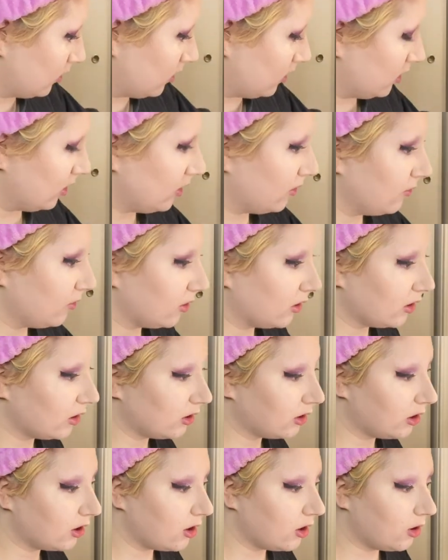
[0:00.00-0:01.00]
And then we're gonna
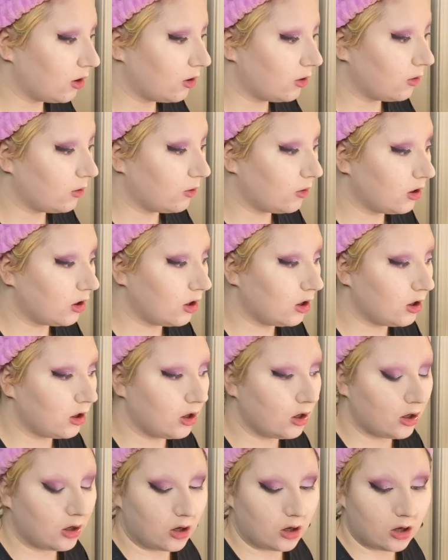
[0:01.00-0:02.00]
go
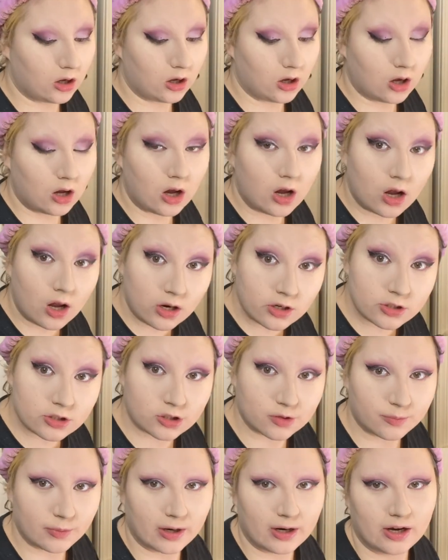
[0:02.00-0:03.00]
under
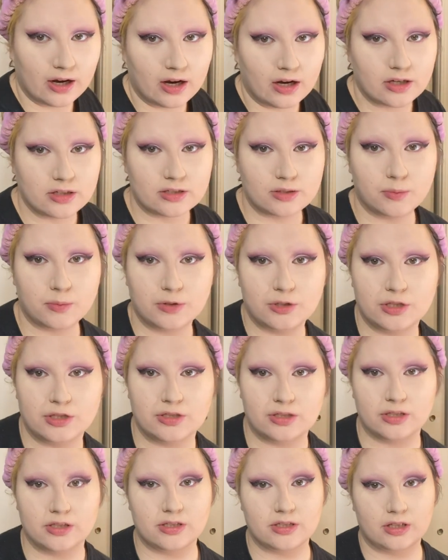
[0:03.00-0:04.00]
my eyes, which is
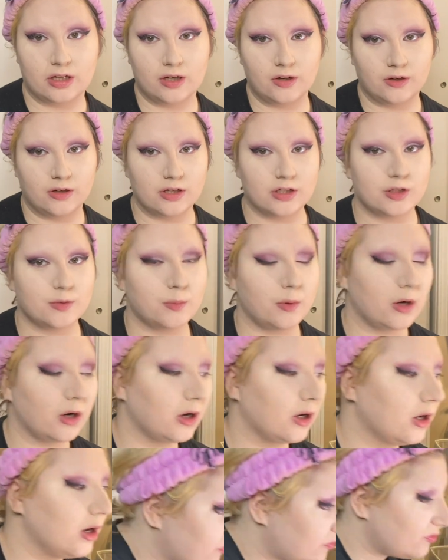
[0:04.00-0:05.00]
the scariest part.
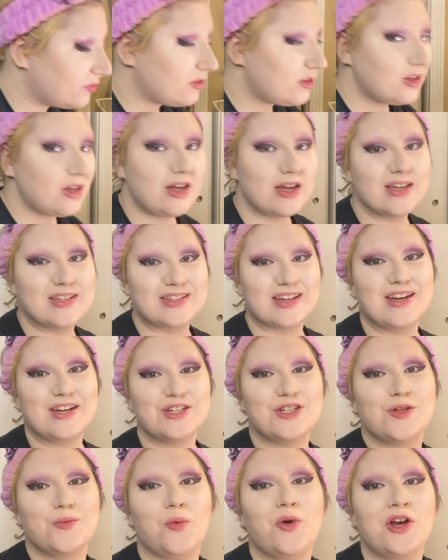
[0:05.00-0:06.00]
It's getting
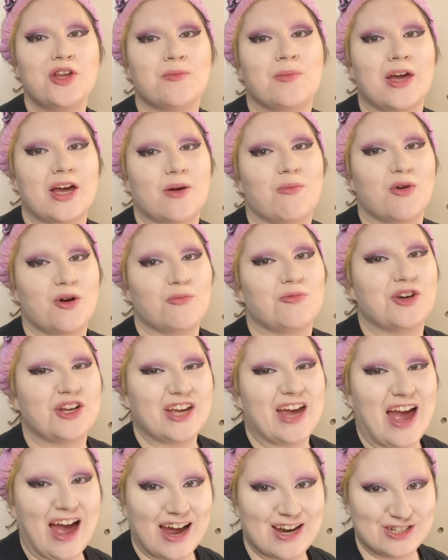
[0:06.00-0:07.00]
to the point of the makeup where I'm really
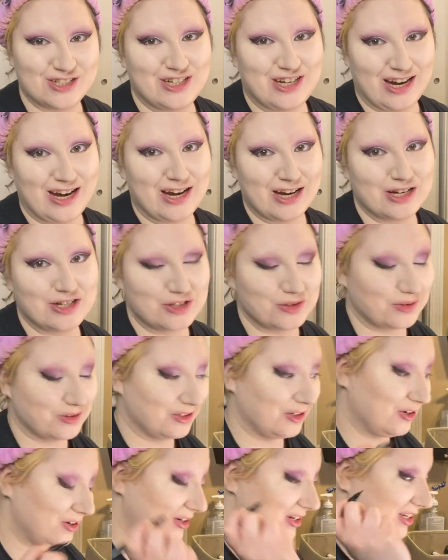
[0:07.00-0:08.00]
agitated, so it's
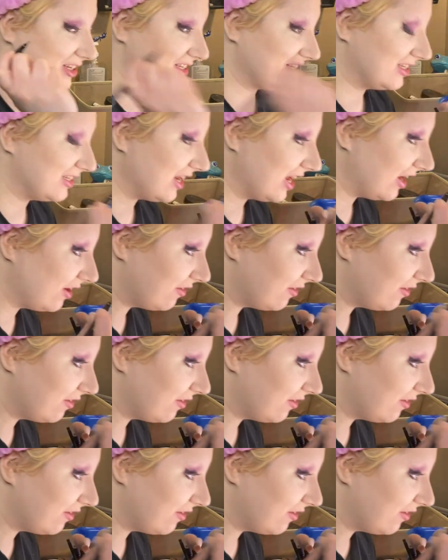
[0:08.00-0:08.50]
hard to stay